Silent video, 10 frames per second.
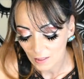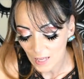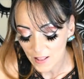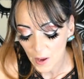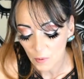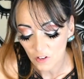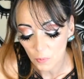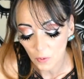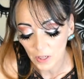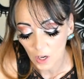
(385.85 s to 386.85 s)
And I would just
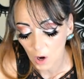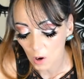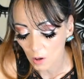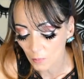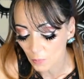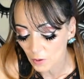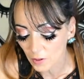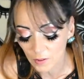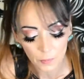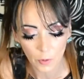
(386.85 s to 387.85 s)
burn it all, burn
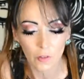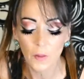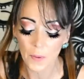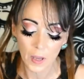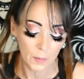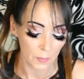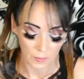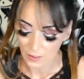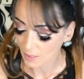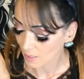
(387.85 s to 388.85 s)
them up
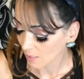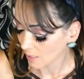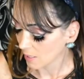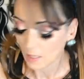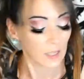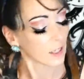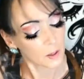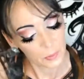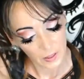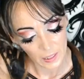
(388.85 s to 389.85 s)

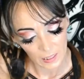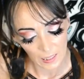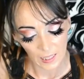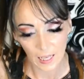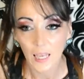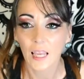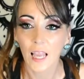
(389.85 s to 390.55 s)
completely.